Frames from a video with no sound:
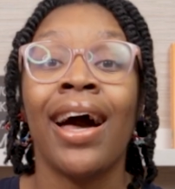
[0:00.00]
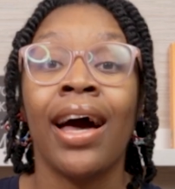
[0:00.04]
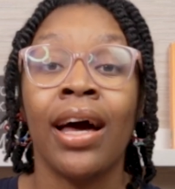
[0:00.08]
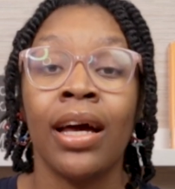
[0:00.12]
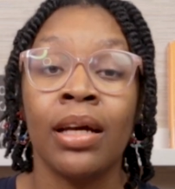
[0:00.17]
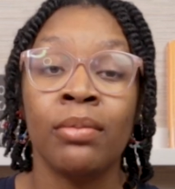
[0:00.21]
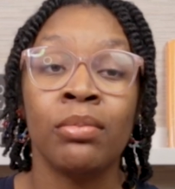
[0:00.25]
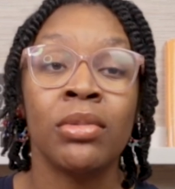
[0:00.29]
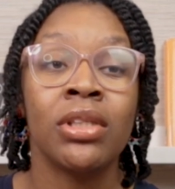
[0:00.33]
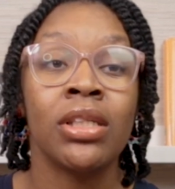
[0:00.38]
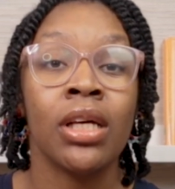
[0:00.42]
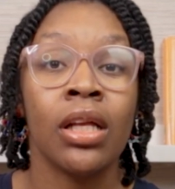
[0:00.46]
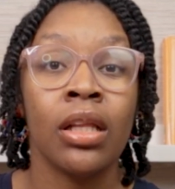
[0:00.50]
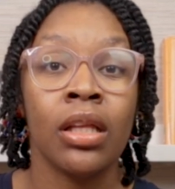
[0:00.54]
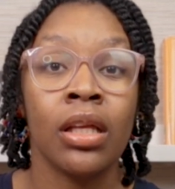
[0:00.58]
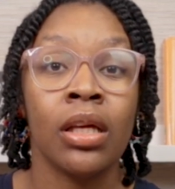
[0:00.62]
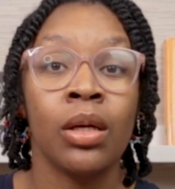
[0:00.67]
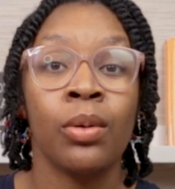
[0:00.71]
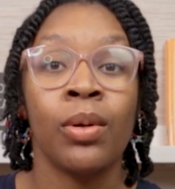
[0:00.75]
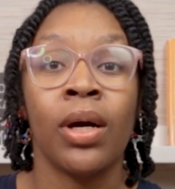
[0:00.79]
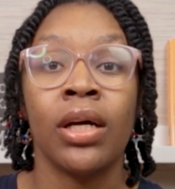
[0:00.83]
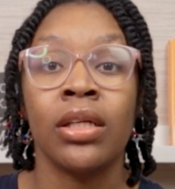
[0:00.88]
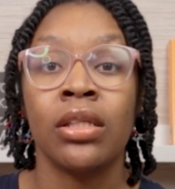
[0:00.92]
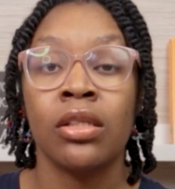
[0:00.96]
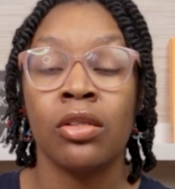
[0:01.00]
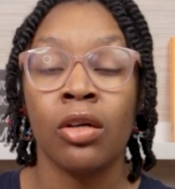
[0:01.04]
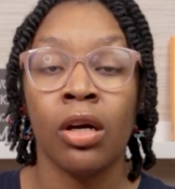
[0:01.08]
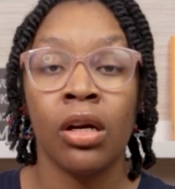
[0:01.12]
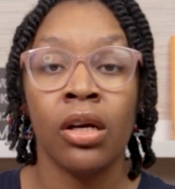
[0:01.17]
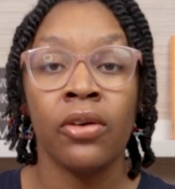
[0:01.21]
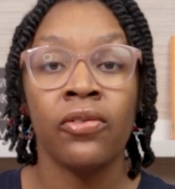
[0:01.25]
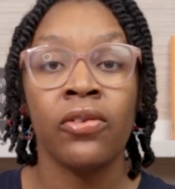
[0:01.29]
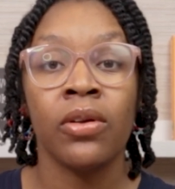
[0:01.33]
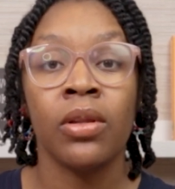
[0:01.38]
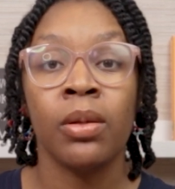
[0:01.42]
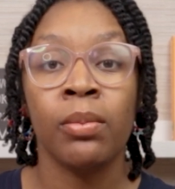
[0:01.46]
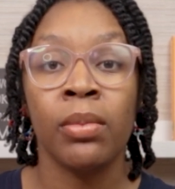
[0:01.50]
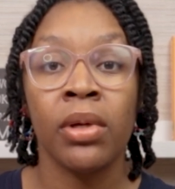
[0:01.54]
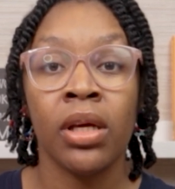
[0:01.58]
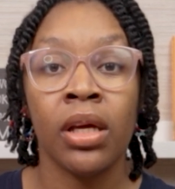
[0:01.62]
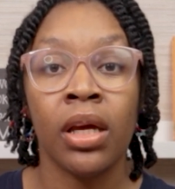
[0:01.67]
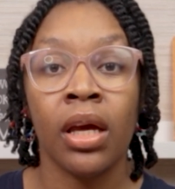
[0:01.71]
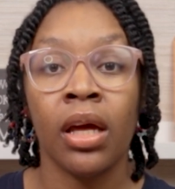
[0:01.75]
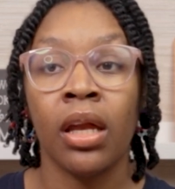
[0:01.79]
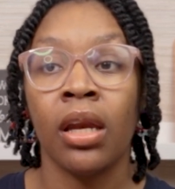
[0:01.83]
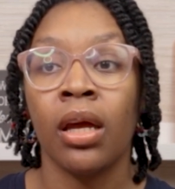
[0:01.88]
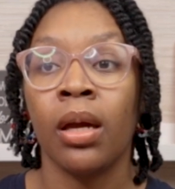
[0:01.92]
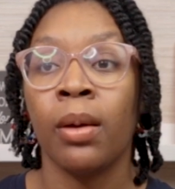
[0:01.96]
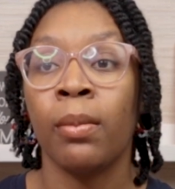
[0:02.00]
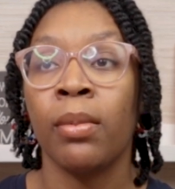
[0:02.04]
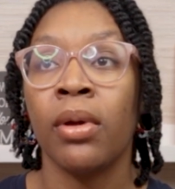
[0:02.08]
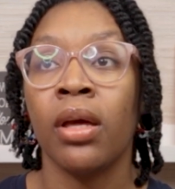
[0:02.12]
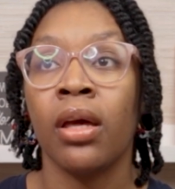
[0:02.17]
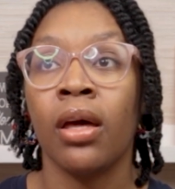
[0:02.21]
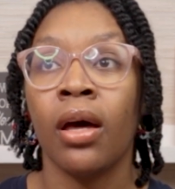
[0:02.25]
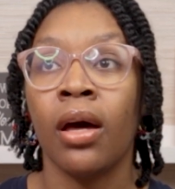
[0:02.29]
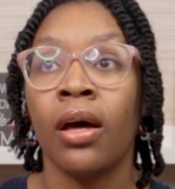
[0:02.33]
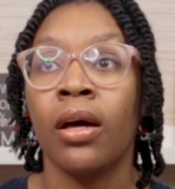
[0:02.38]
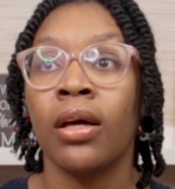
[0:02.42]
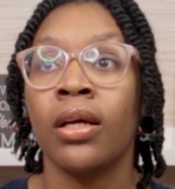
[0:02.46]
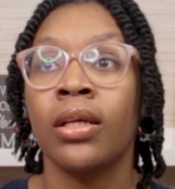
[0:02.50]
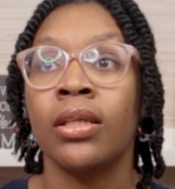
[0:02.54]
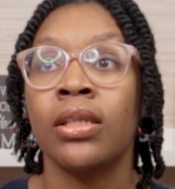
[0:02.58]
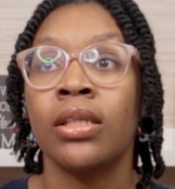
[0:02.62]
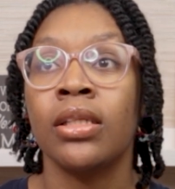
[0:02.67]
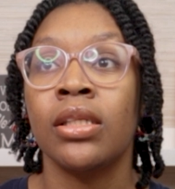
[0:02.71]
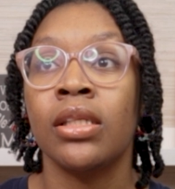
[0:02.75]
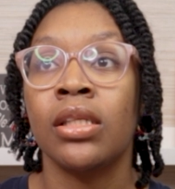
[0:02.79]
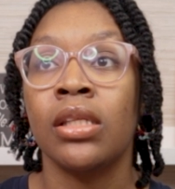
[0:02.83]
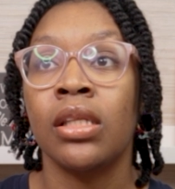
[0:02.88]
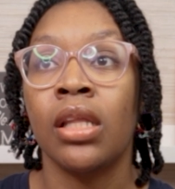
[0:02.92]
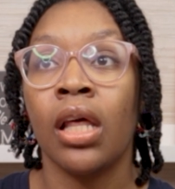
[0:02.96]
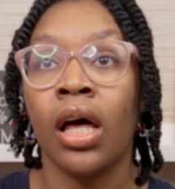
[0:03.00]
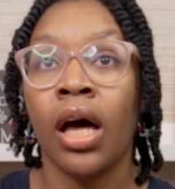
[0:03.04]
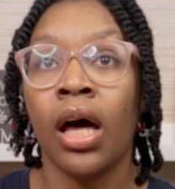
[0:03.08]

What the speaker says: I'm telling you, I started from the beginning because